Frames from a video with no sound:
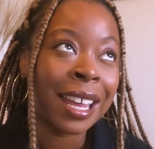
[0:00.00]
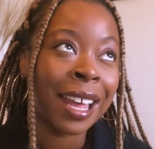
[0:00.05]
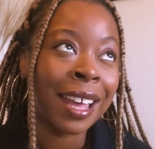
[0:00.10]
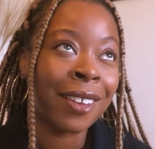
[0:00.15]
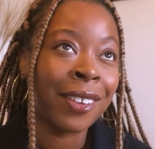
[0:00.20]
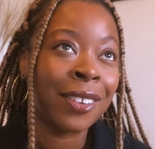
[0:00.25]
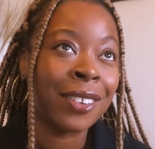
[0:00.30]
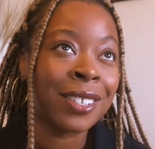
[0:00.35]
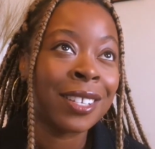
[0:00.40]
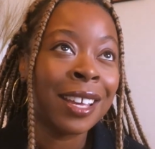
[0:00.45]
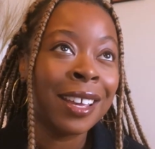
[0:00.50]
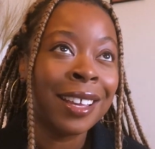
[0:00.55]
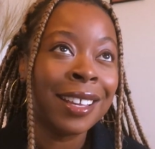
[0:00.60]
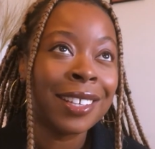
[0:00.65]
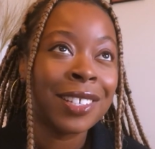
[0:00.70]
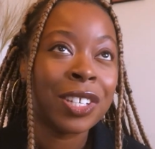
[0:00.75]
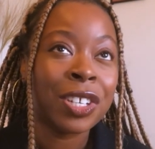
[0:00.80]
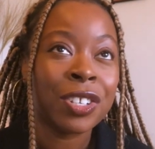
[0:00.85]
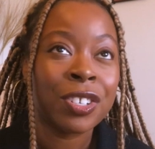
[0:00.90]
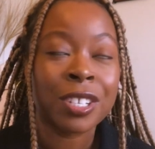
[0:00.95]
and
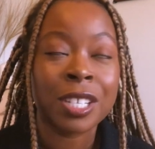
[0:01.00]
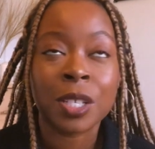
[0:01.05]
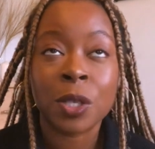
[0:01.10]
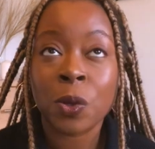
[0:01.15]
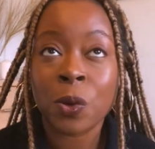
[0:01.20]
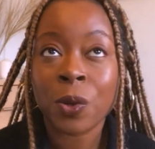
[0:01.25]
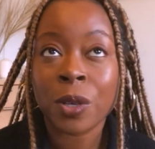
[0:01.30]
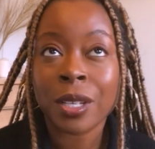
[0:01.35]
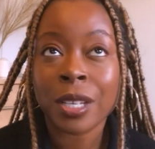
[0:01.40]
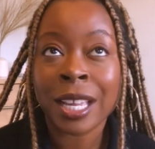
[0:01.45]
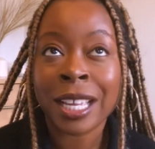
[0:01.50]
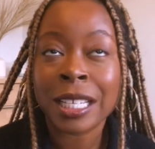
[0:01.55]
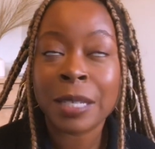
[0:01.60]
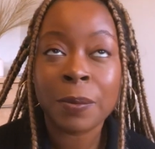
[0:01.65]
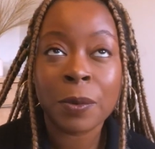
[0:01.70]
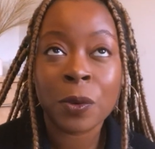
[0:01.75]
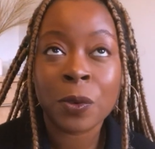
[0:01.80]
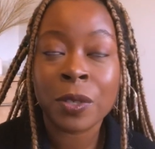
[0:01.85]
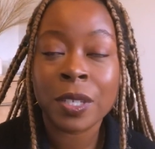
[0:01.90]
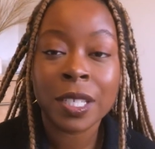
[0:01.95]
she just
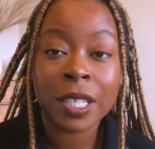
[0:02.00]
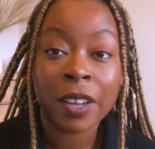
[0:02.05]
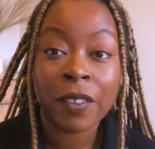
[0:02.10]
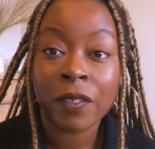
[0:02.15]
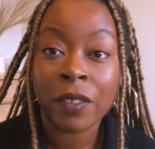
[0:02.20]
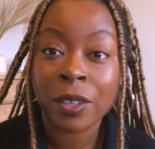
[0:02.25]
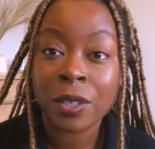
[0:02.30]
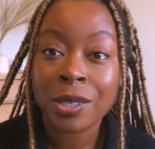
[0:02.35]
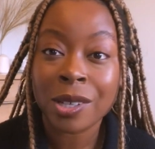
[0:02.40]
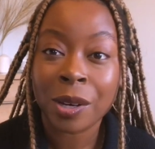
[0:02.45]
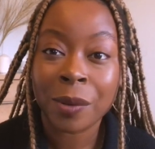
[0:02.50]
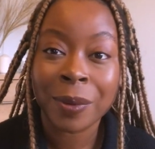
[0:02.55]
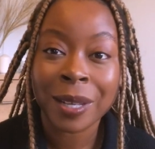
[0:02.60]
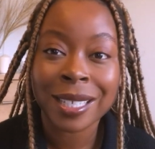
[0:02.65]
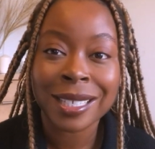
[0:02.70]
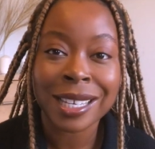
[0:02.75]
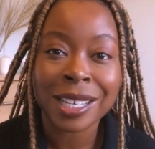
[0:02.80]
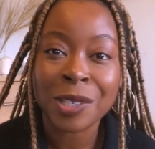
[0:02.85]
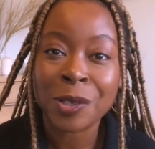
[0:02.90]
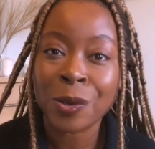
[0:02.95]
explores different topics
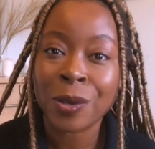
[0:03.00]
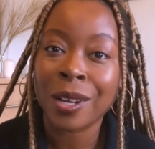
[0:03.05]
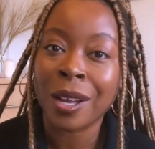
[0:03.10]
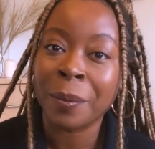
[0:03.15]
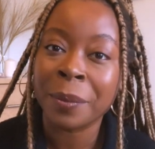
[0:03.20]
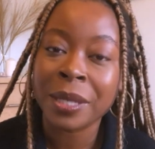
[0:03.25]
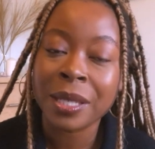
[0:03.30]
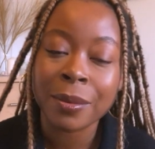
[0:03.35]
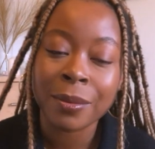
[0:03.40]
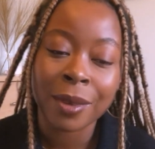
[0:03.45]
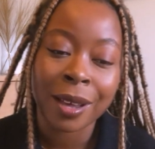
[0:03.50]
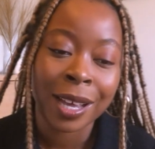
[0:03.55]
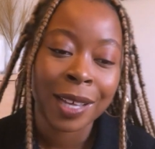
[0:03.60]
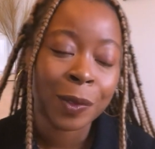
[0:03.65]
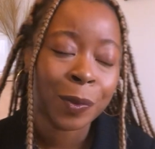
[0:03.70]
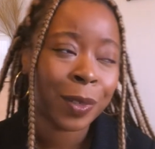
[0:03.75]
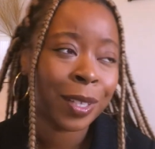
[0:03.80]
that sort of come to mind,